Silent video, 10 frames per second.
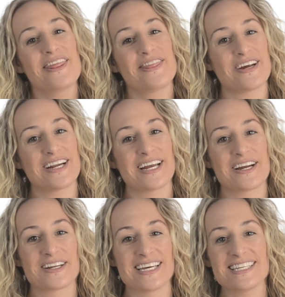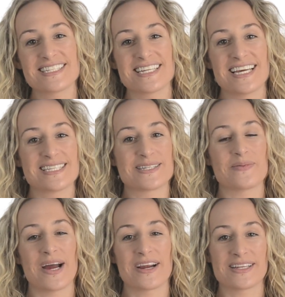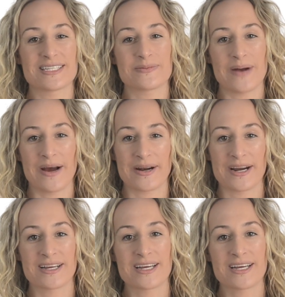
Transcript: Third on our list is the wireless router,